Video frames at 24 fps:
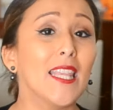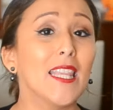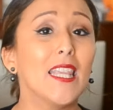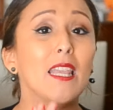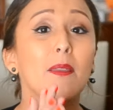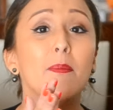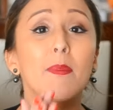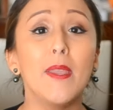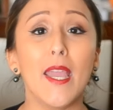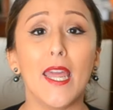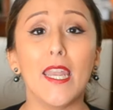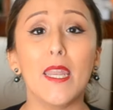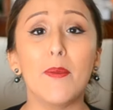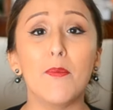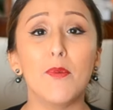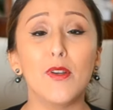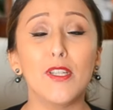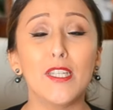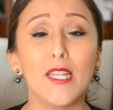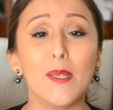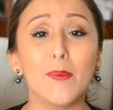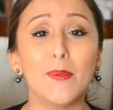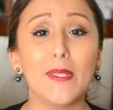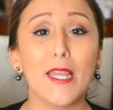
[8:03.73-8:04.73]
Give me any more
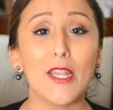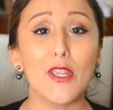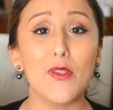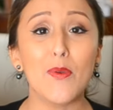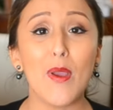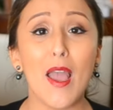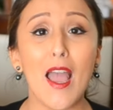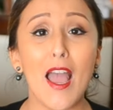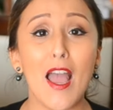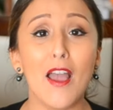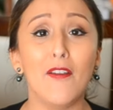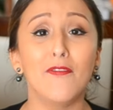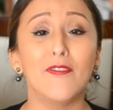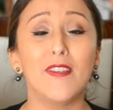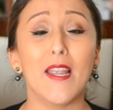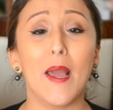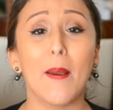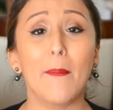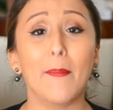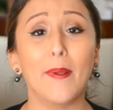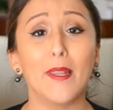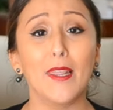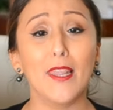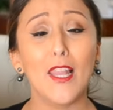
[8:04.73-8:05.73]
tips that you have
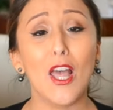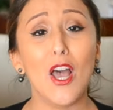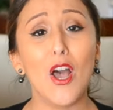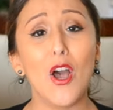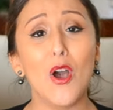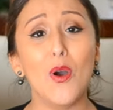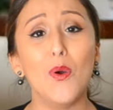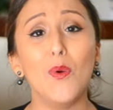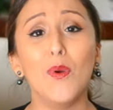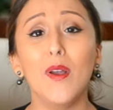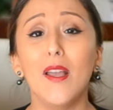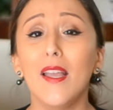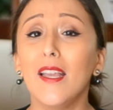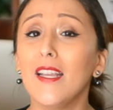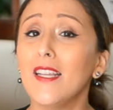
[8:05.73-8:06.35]
down below.